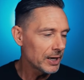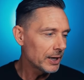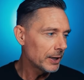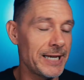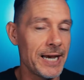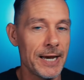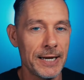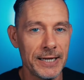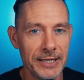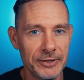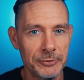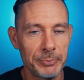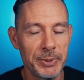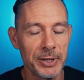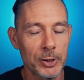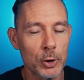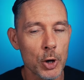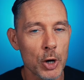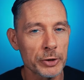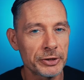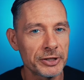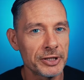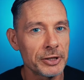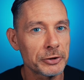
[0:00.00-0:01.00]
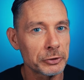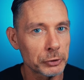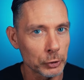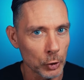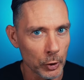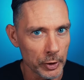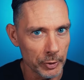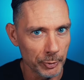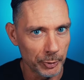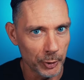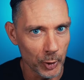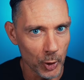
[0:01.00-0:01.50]
Yeah, it's because it is
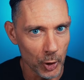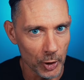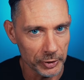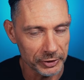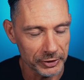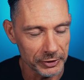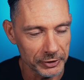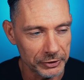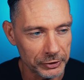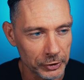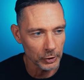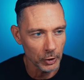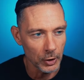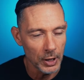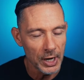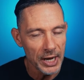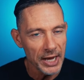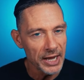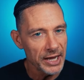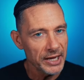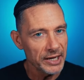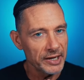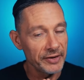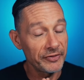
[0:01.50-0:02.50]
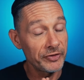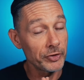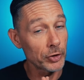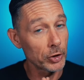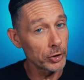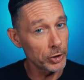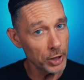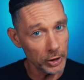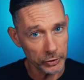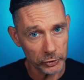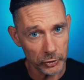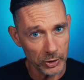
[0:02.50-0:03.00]
so important. So if
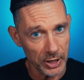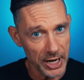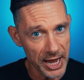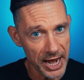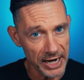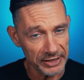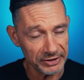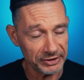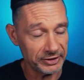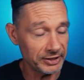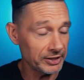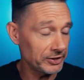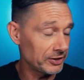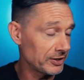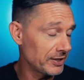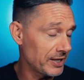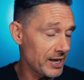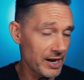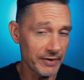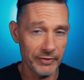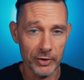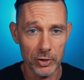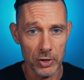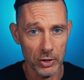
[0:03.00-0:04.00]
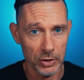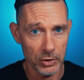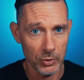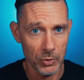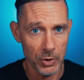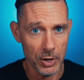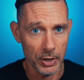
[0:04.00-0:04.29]
you're not relaxed, it's never going to